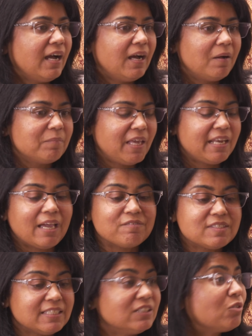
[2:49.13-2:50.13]
Um, and
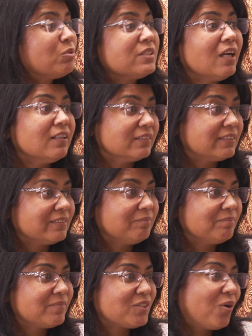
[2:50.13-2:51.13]
I've seen the results.
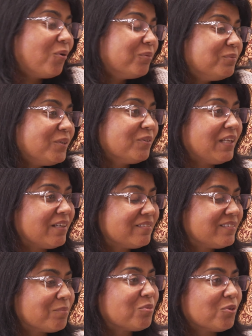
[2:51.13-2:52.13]
So you know
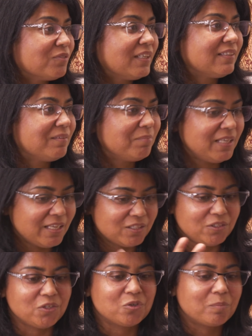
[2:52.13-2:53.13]
that's a proof that the being
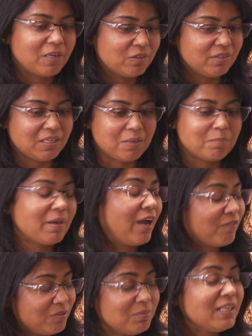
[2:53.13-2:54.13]
in the prepared, the
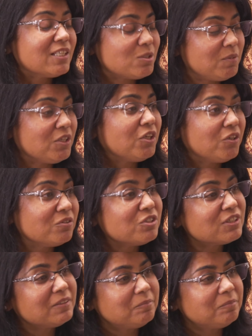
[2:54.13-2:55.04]
impact for me has been huge.